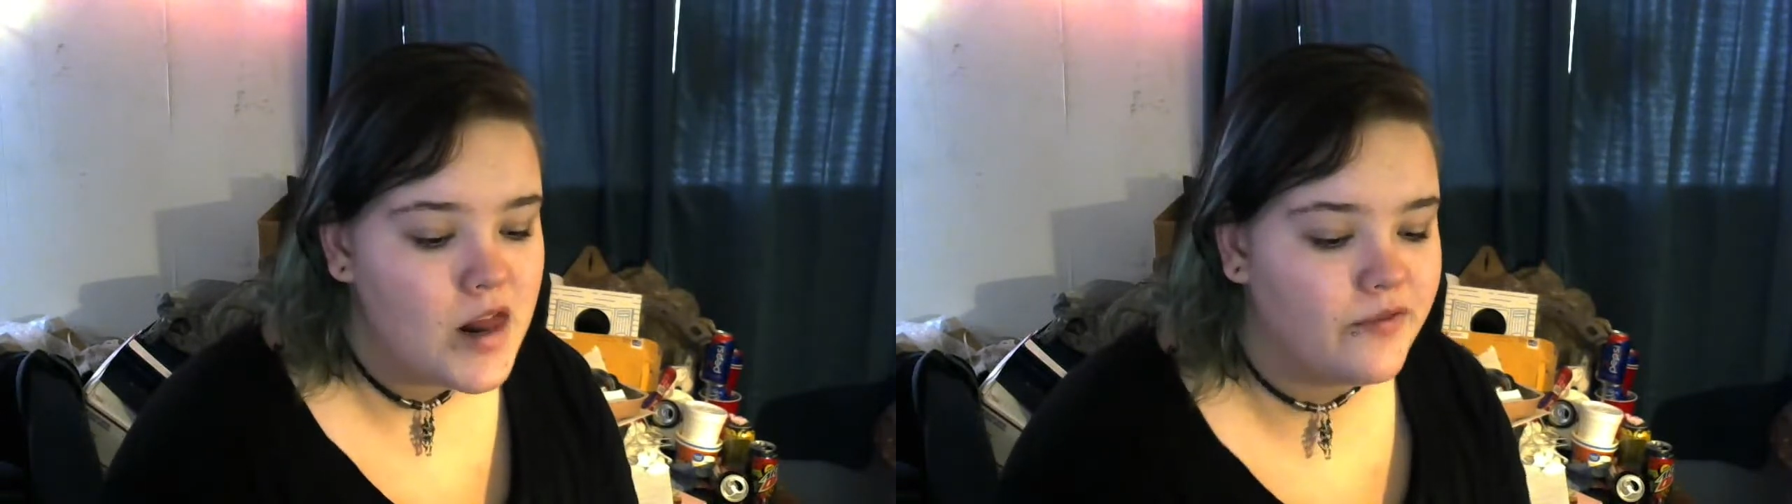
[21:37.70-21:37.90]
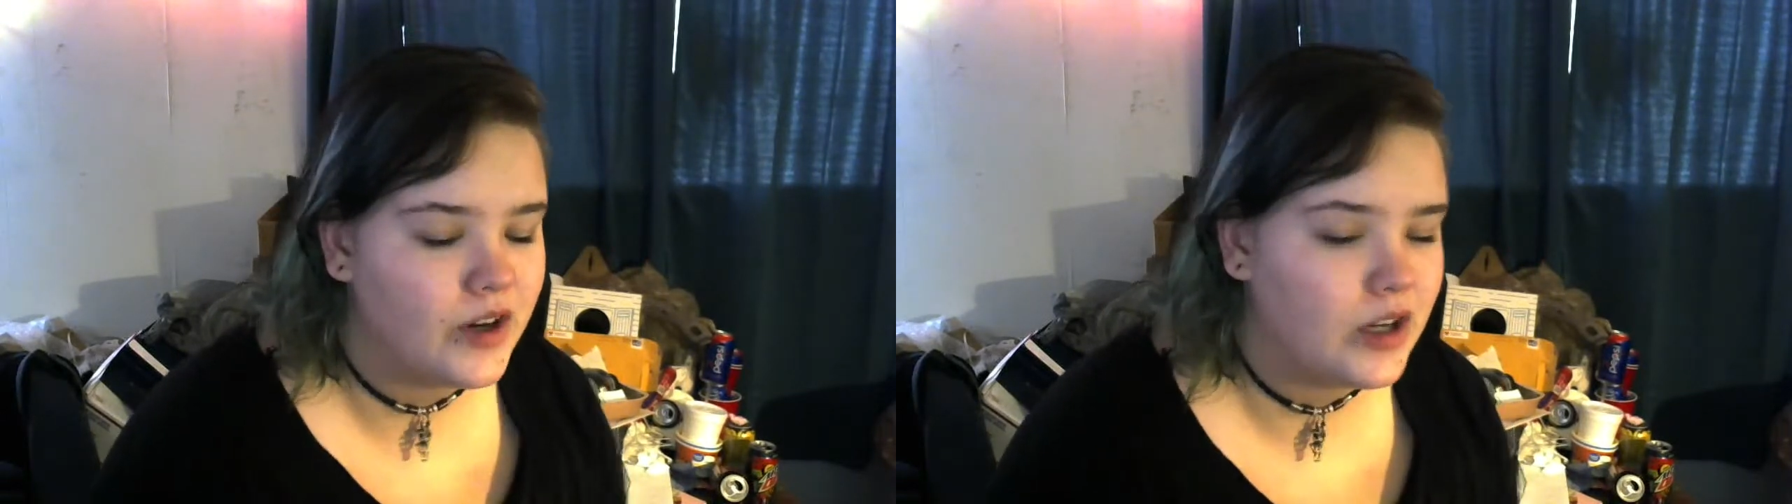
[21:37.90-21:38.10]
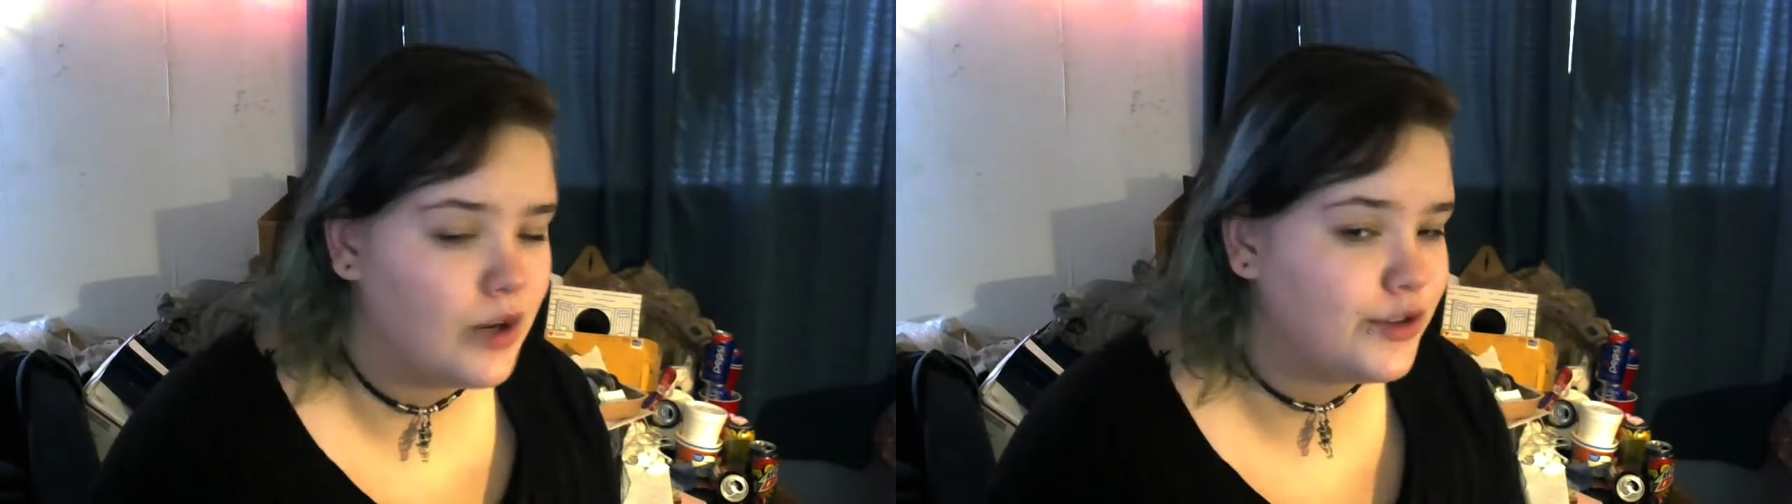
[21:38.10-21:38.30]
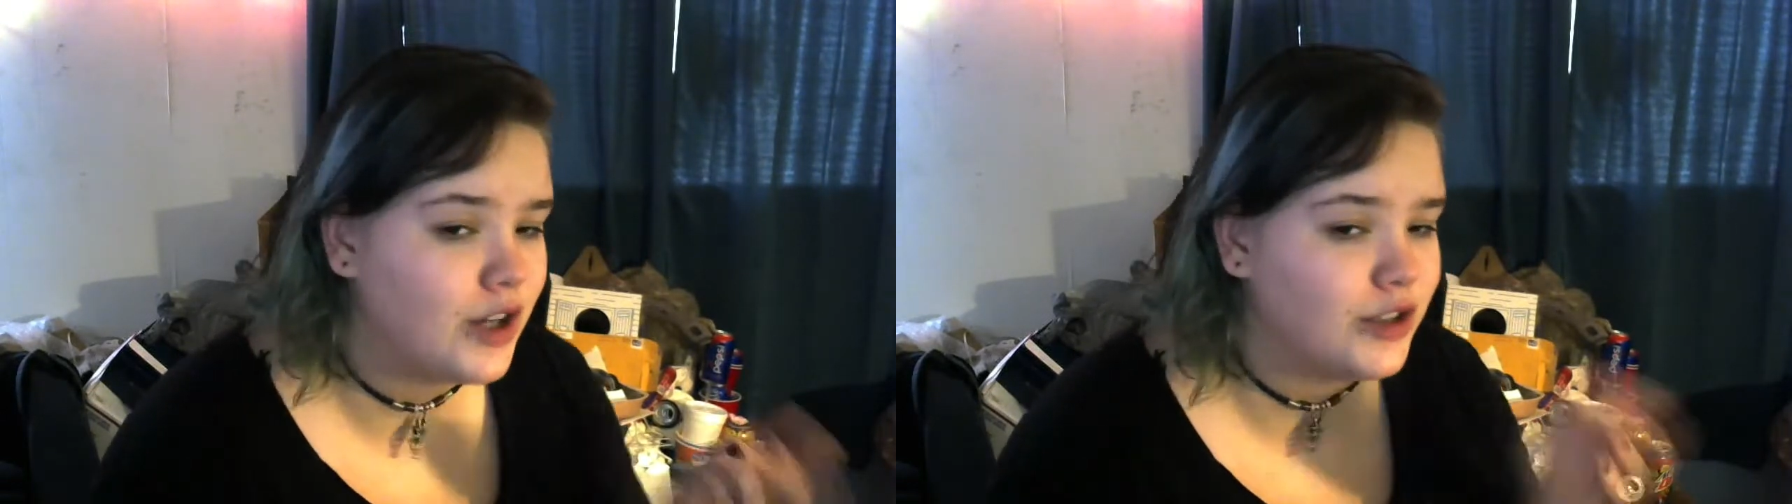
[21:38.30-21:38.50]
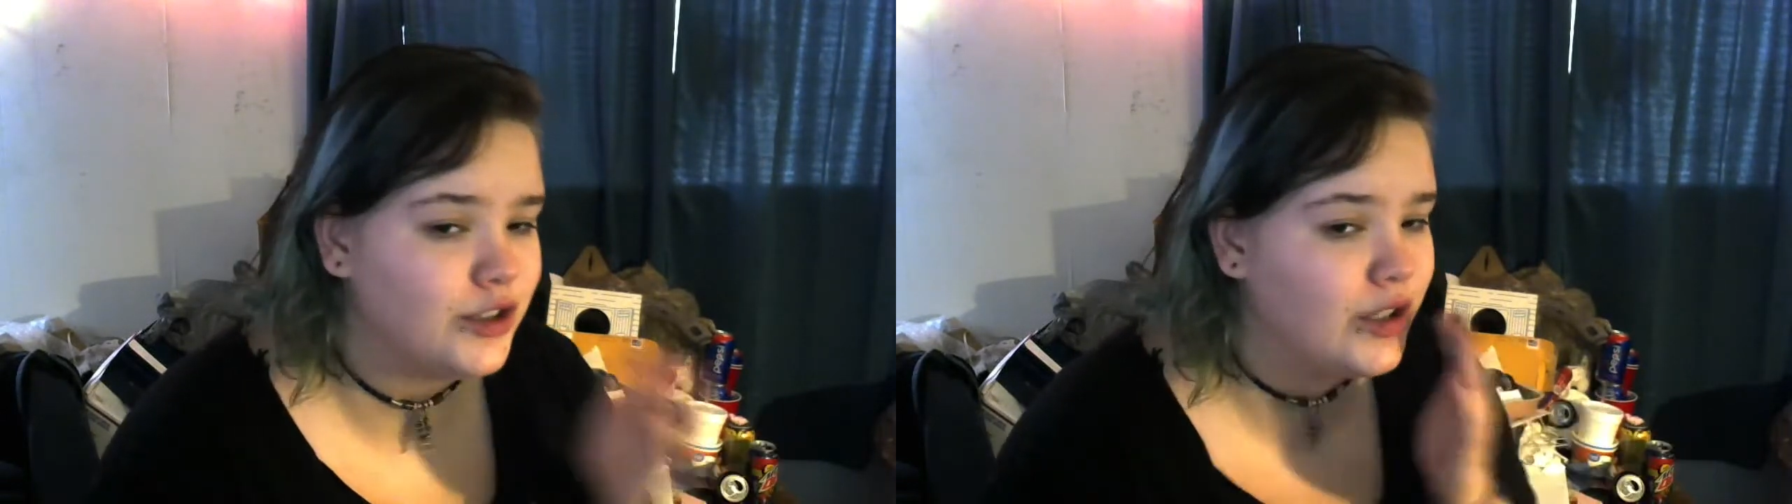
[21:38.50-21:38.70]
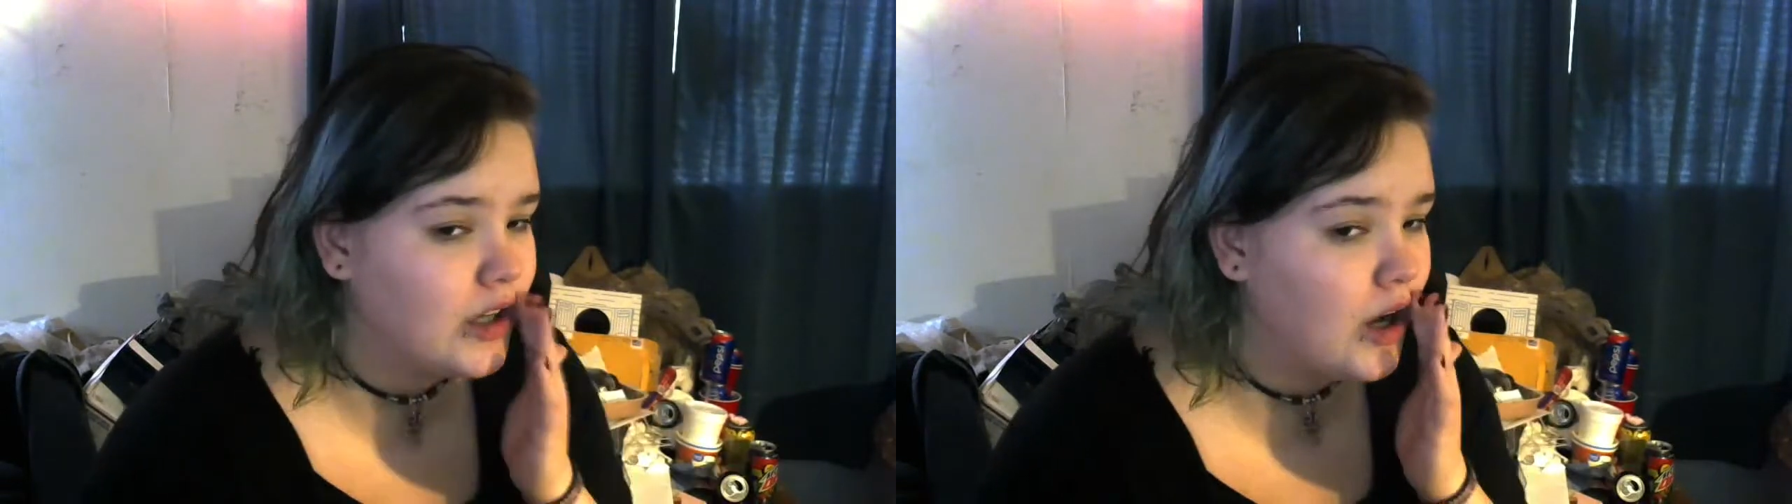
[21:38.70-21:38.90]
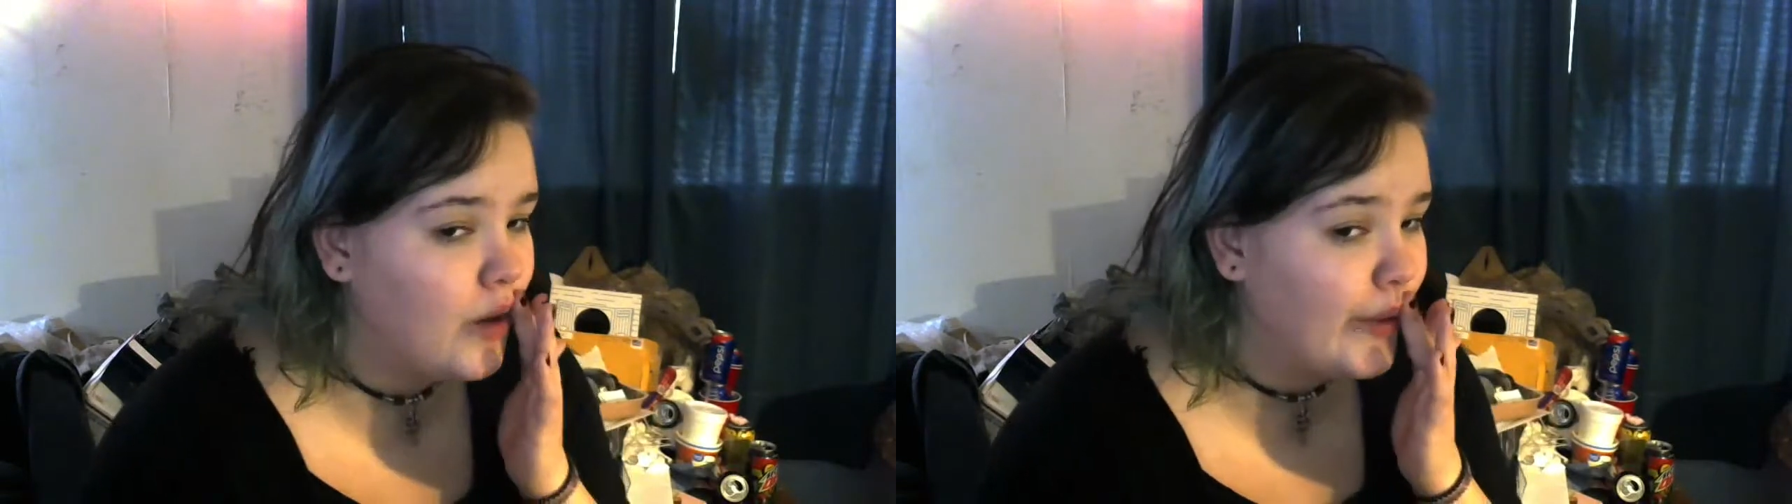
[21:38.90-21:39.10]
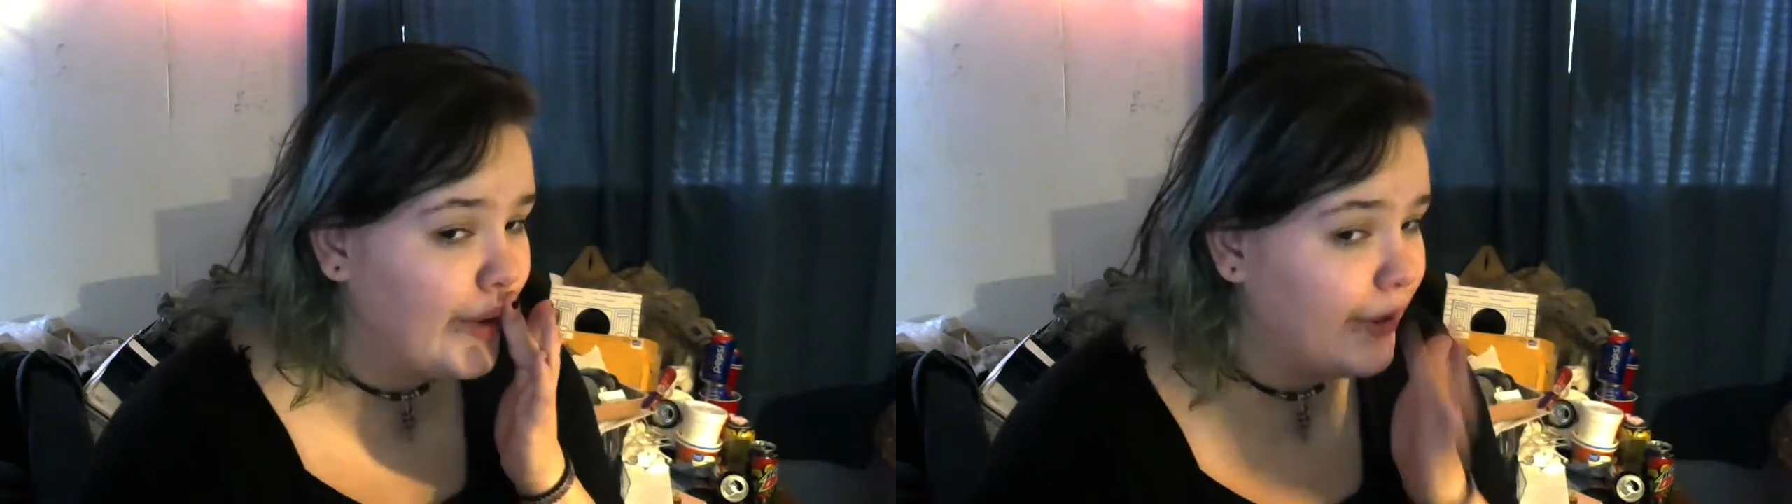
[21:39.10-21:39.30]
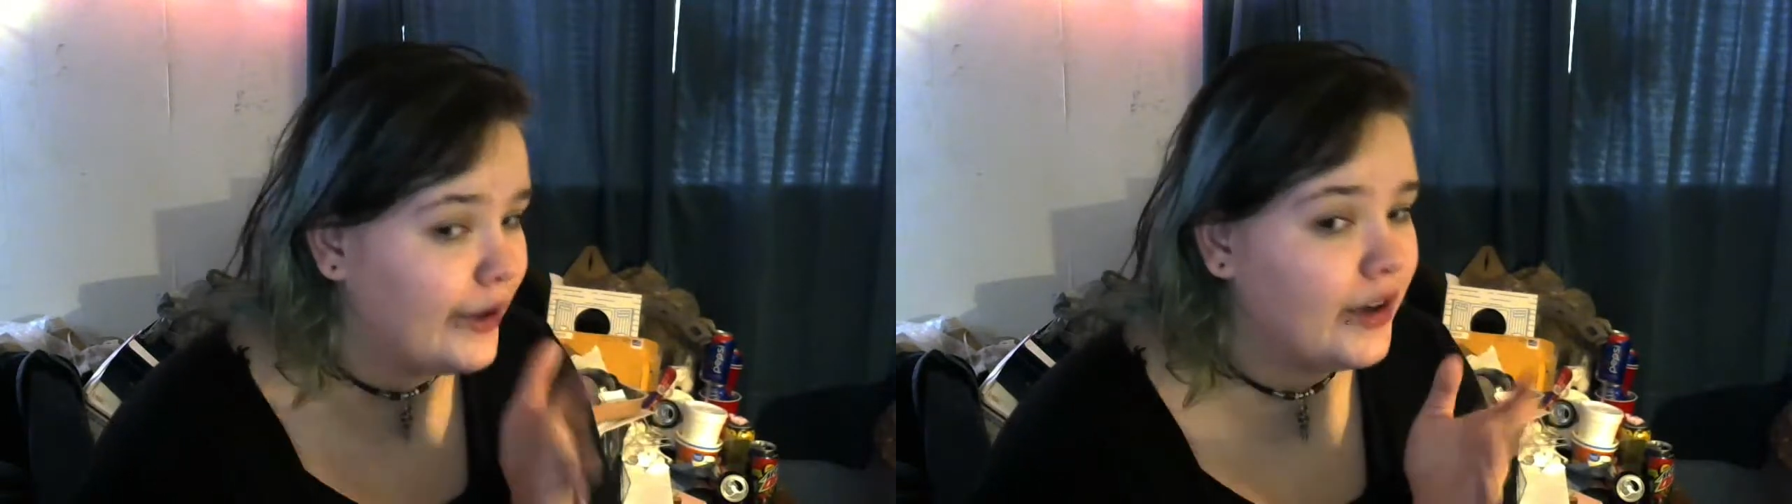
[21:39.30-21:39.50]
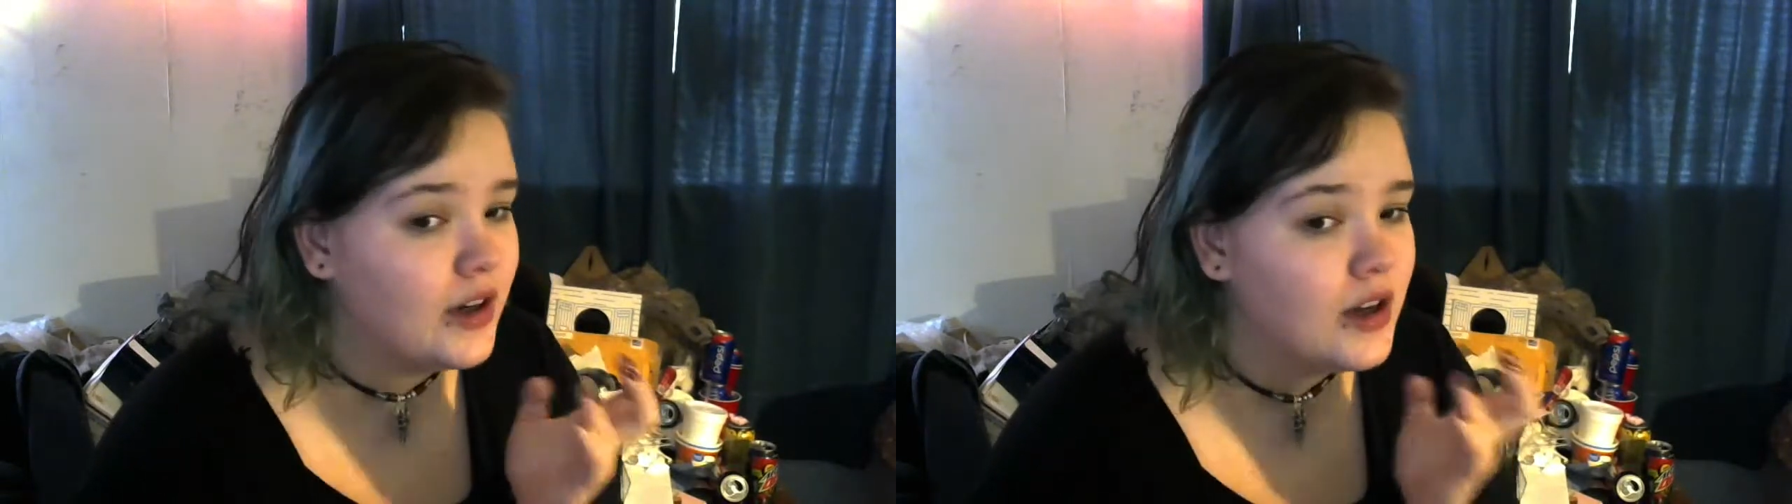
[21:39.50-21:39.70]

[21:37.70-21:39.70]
I was talking to a coworker